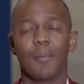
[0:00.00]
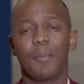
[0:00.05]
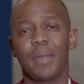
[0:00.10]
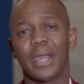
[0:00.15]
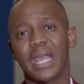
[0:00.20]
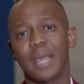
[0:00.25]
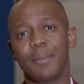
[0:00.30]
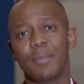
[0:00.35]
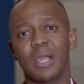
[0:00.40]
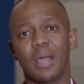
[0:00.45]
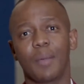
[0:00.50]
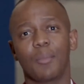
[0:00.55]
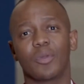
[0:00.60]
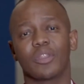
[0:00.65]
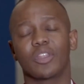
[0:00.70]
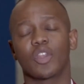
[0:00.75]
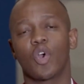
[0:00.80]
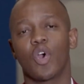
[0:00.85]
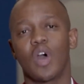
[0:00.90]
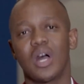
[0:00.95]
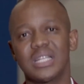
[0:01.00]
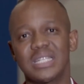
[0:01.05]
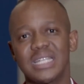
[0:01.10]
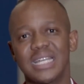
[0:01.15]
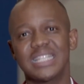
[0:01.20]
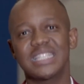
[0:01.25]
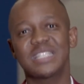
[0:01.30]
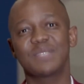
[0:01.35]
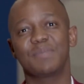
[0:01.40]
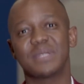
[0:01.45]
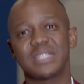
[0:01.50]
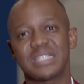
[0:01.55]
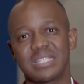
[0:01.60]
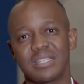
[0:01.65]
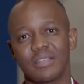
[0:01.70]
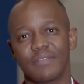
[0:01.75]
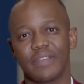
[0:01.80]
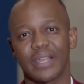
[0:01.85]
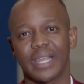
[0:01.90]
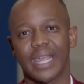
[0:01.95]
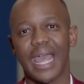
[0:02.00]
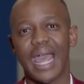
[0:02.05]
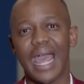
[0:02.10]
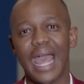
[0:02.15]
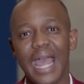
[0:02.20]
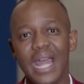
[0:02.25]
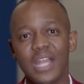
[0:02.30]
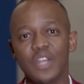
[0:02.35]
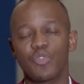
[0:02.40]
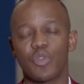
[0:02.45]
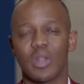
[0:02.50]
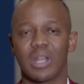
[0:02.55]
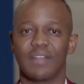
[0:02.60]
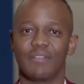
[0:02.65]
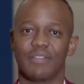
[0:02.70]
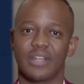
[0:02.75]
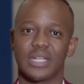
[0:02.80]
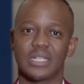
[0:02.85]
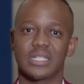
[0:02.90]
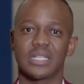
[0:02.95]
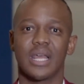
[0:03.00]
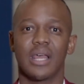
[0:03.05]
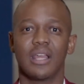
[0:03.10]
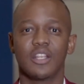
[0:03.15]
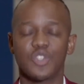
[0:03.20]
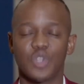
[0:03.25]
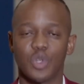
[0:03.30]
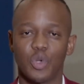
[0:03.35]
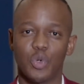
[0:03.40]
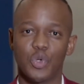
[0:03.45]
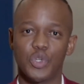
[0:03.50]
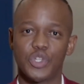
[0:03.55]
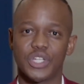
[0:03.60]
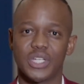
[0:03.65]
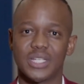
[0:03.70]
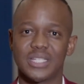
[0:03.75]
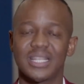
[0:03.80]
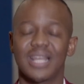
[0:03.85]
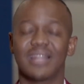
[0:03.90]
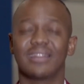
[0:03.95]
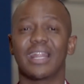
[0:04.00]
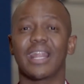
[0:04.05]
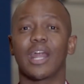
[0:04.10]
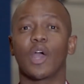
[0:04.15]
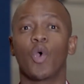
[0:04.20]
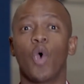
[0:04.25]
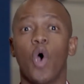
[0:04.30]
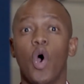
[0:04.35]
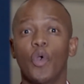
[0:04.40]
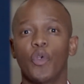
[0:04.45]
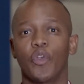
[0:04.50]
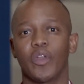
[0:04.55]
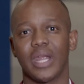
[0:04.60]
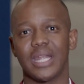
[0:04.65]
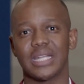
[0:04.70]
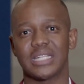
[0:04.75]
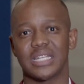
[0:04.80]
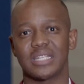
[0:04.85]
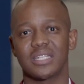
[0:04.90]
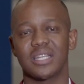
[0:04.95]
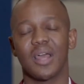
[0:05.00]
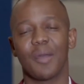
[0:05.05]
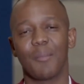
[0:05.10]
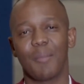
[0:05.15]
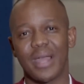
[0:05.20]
by coming up with context-specific and relevant solutions that are co-created